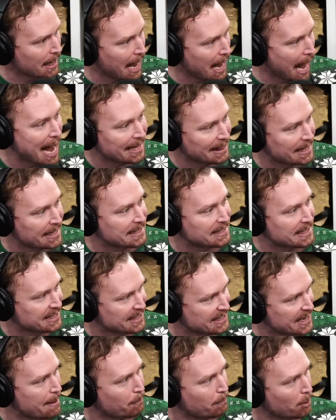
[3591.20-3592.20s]
I think that's
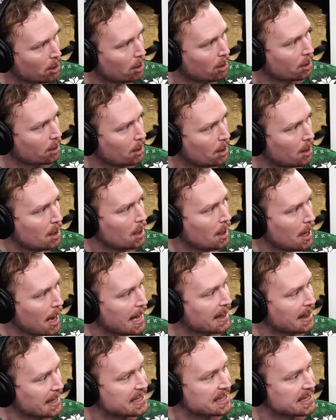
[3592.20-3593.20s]
December... Right. Yeah.
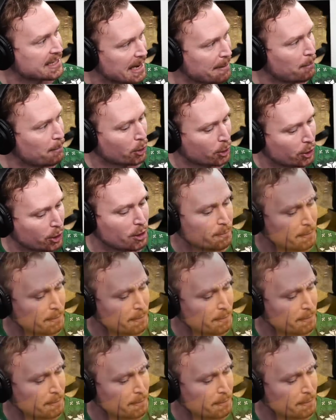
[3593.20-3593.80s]
I think December could